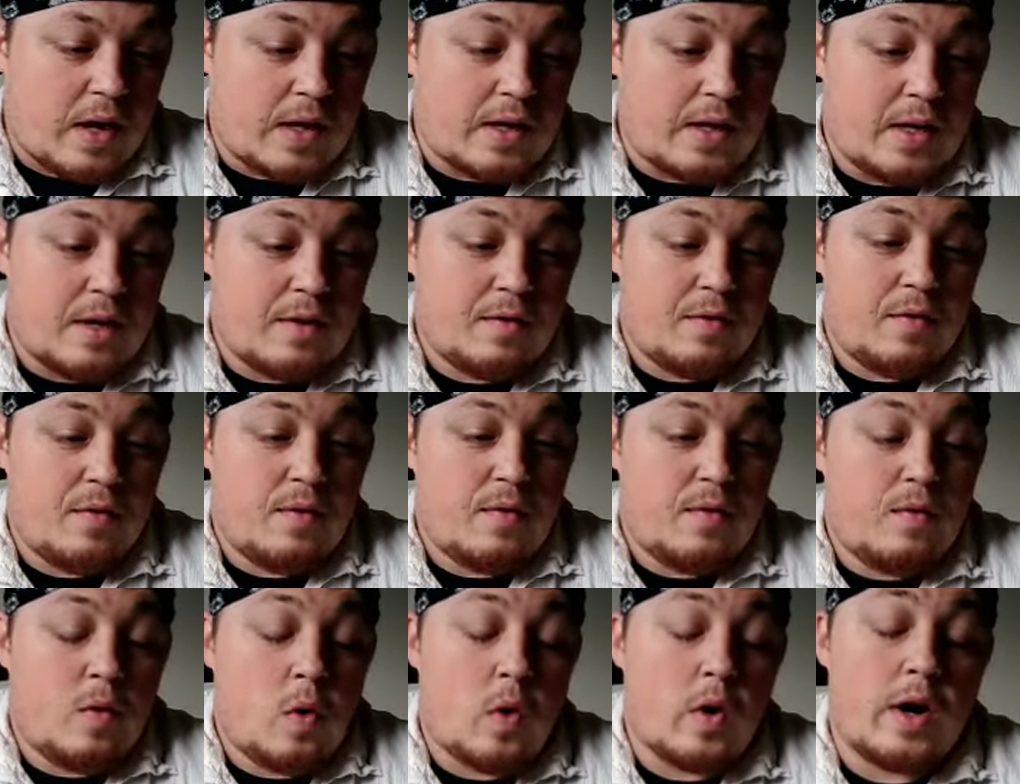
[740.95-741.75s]

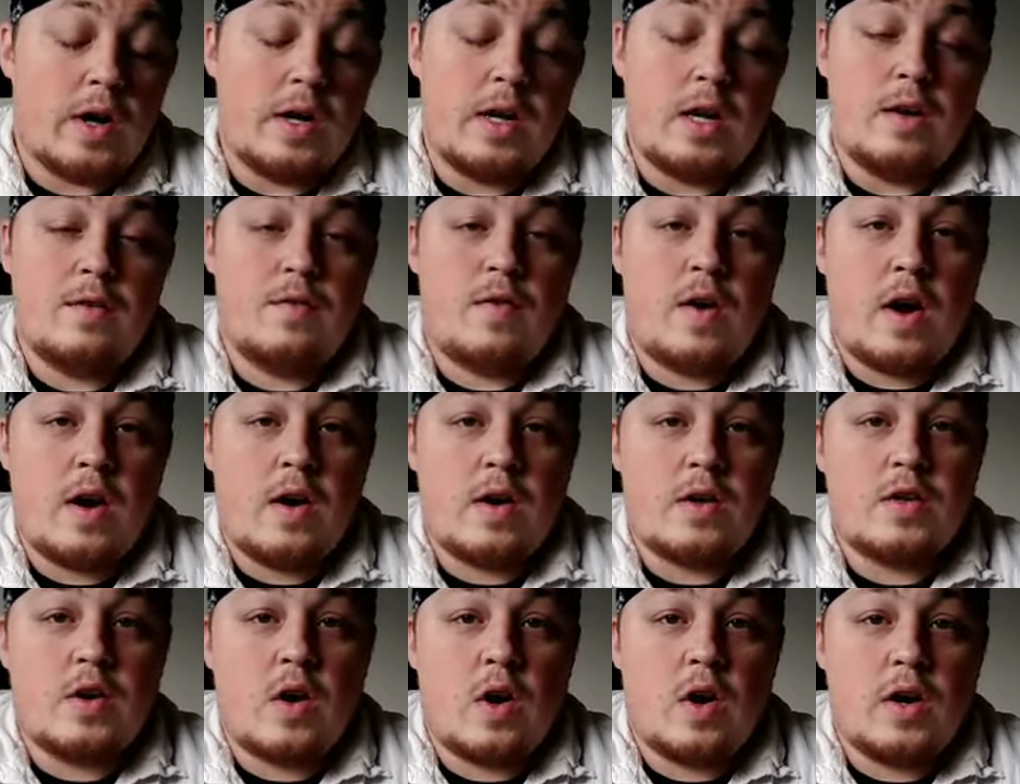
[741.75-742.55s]
Identify
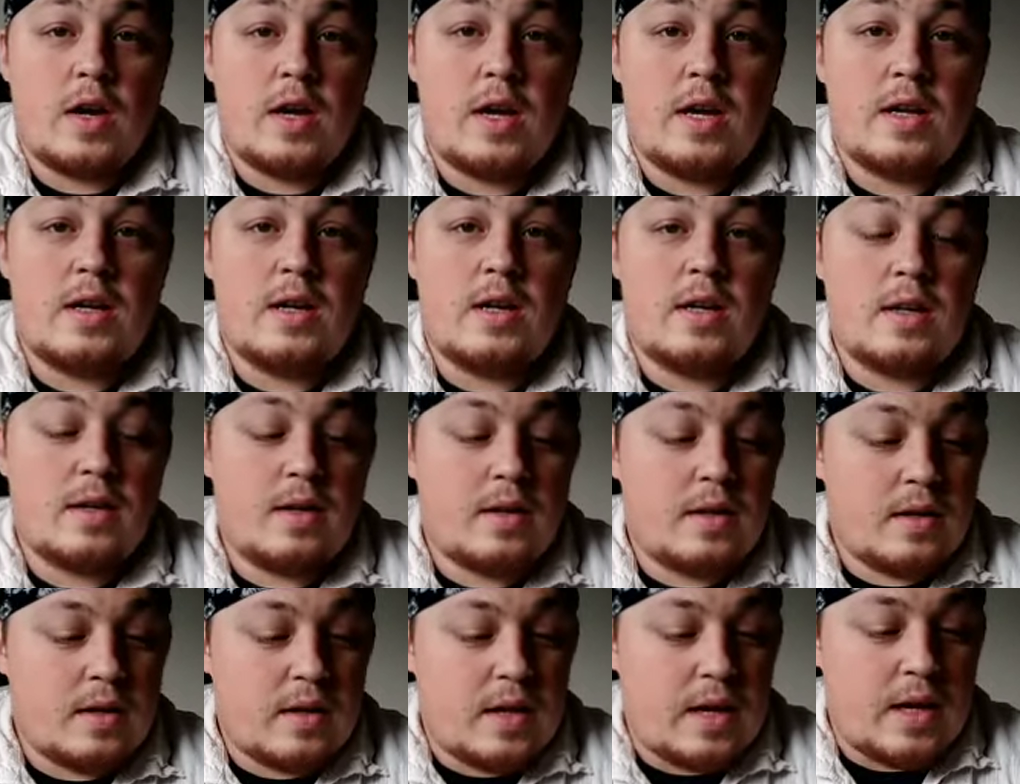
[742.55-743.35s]
your target
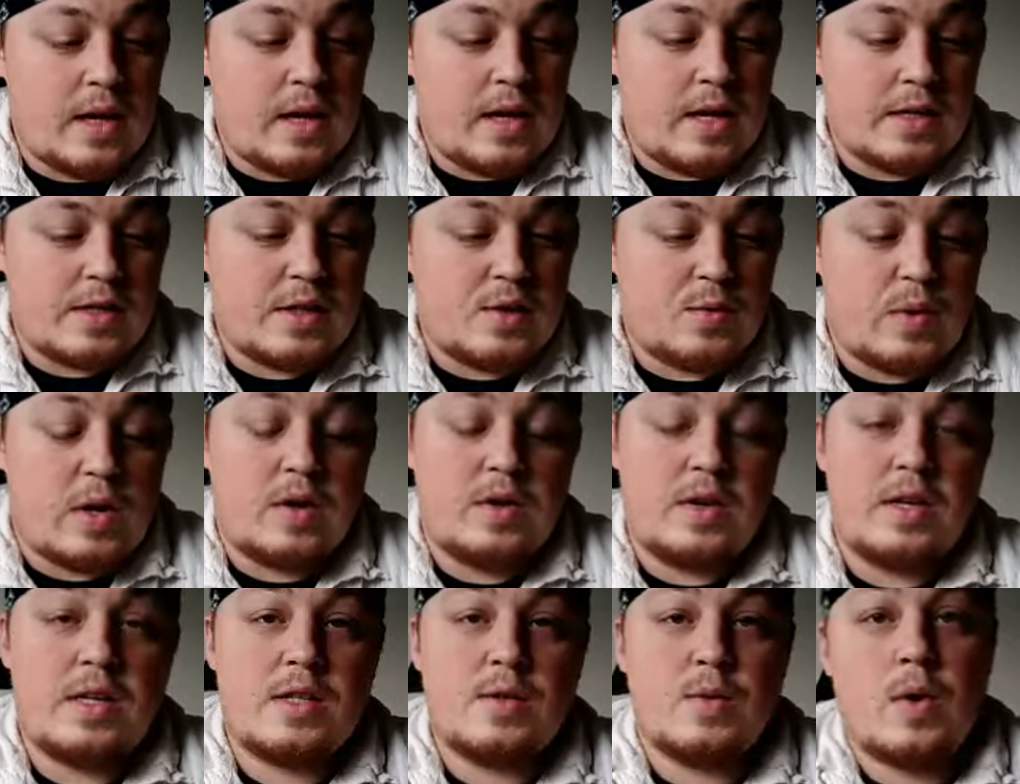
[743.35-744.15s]
and its
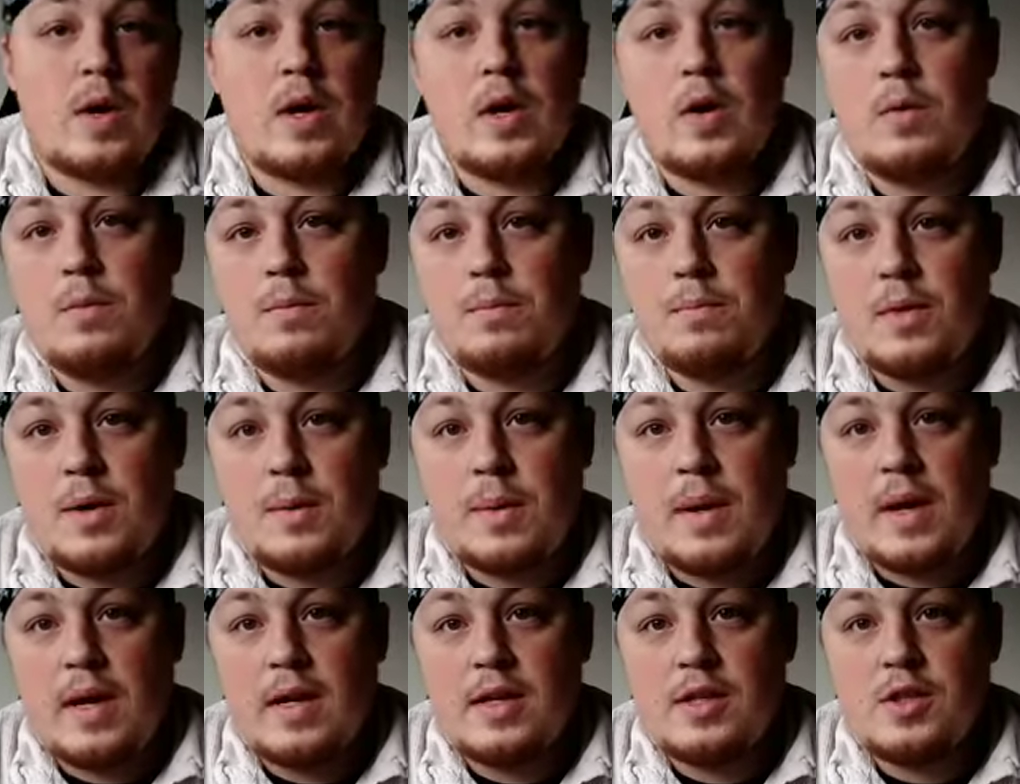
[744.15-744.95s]
surroundings. Well,
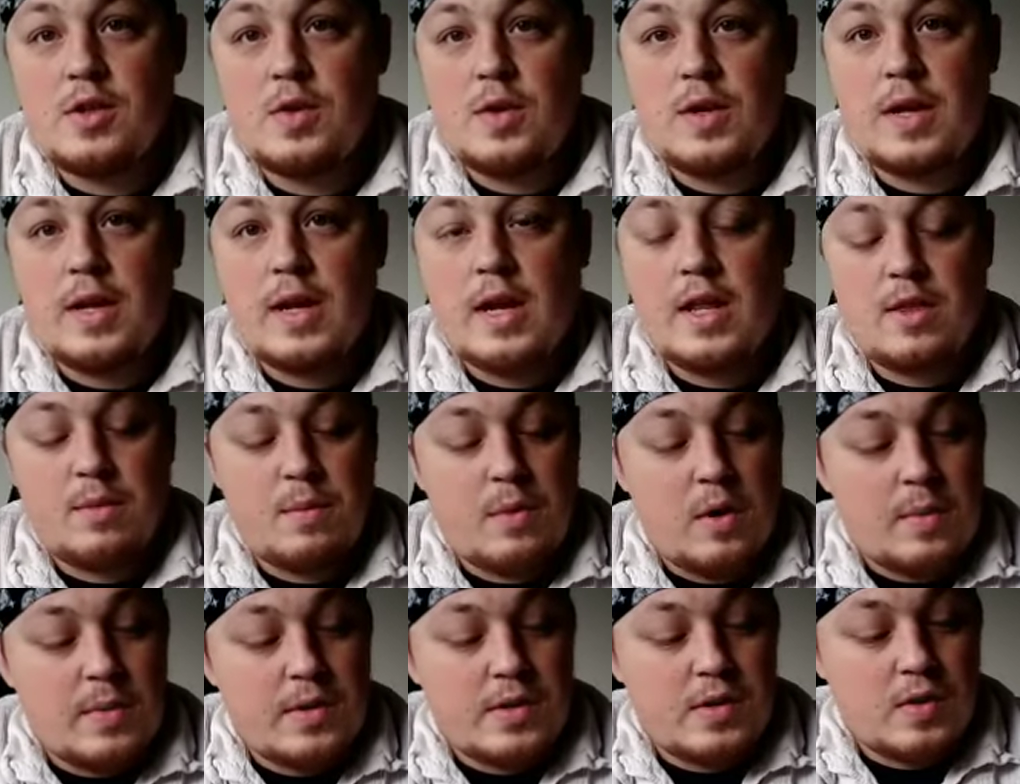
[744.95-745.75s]
I'm not shooting it at the
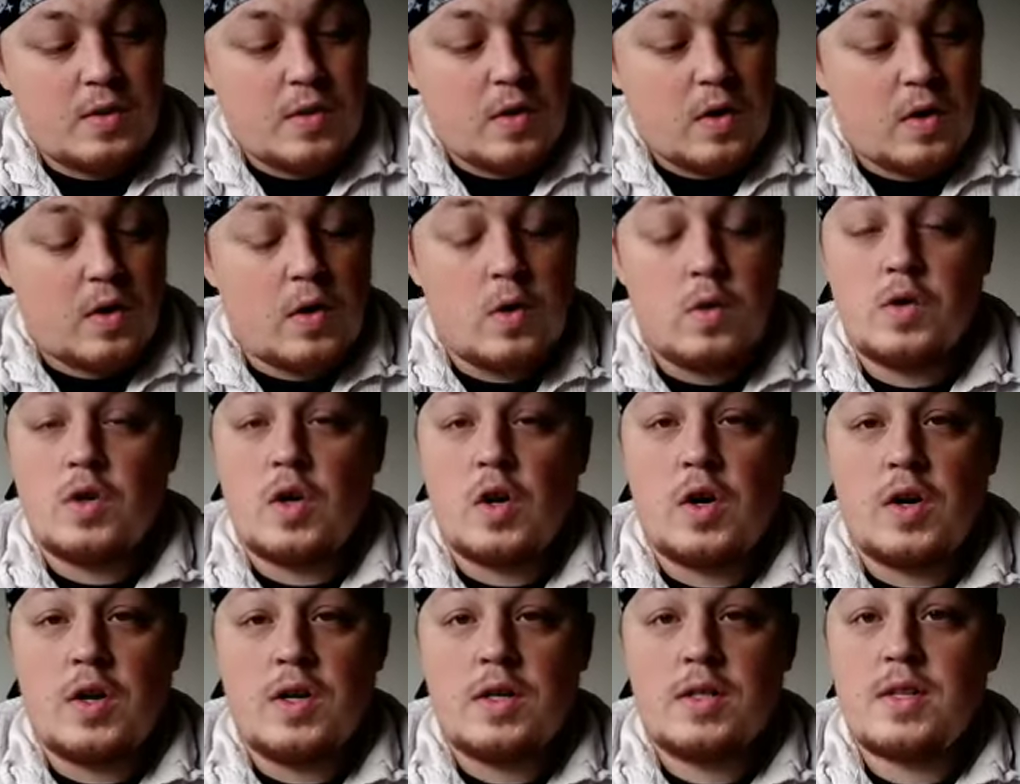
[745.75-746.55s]
moment, so there are no
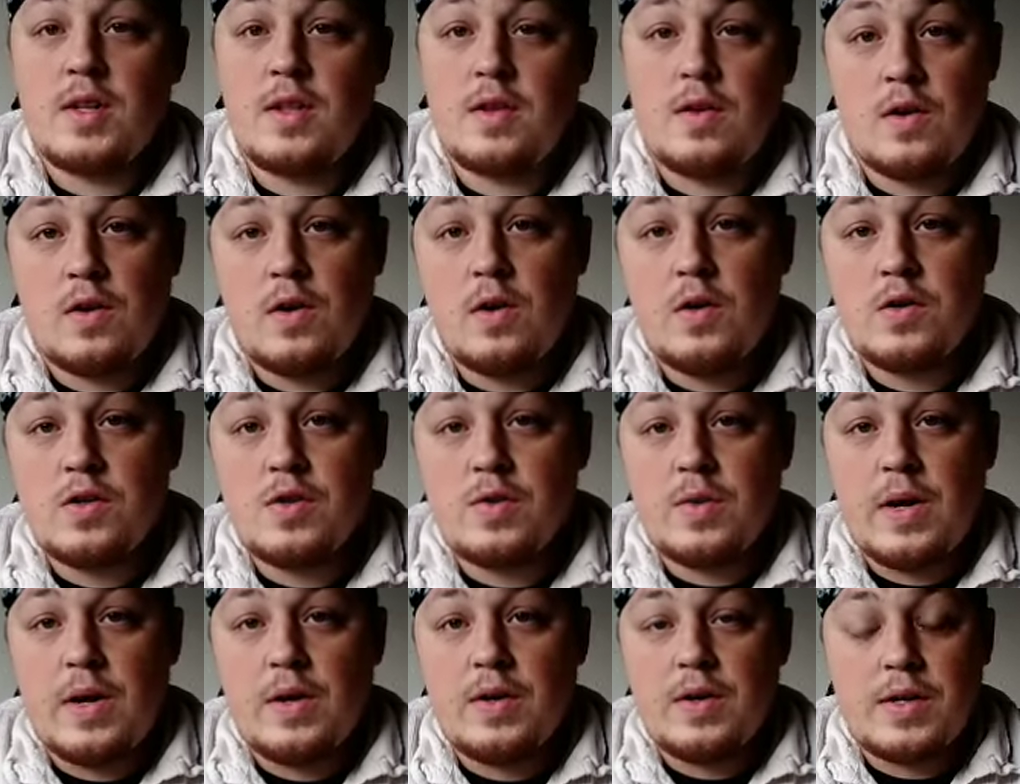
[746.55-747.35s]
targets and there are no
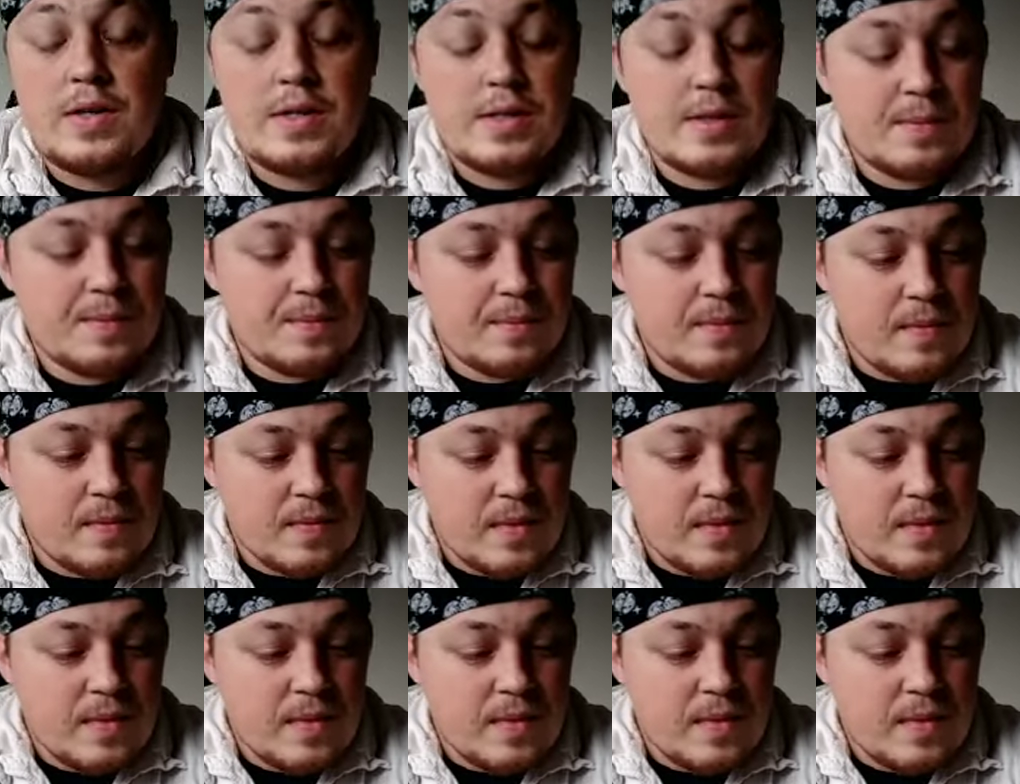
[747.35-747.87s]
surroundings.